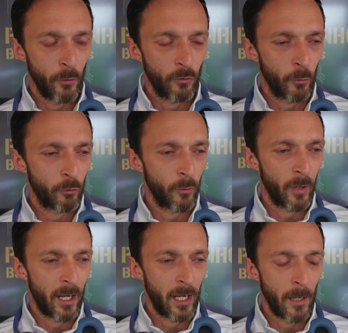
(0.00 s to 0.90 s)
who's also
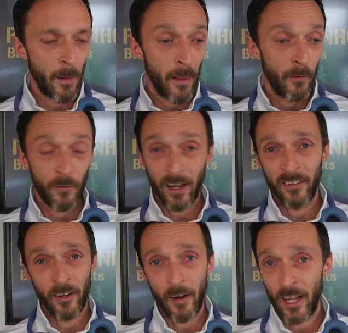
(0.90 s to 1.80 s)
a France
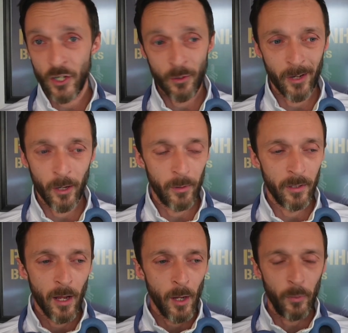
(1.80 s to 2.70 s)
international now and
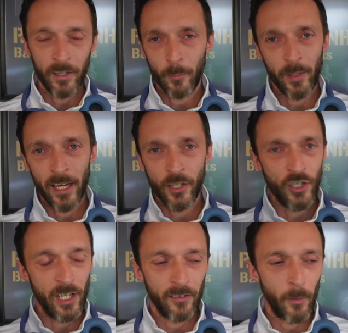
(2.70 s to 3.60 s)
played at PSG,
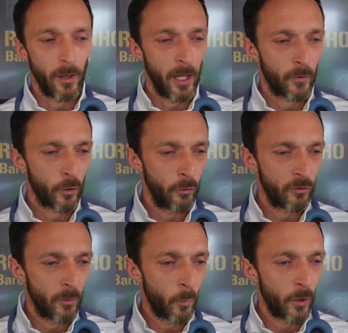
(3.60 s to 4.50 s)
he's now at
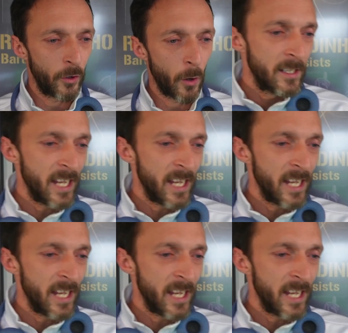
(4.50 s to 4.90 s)
Leverkusen and whatnot.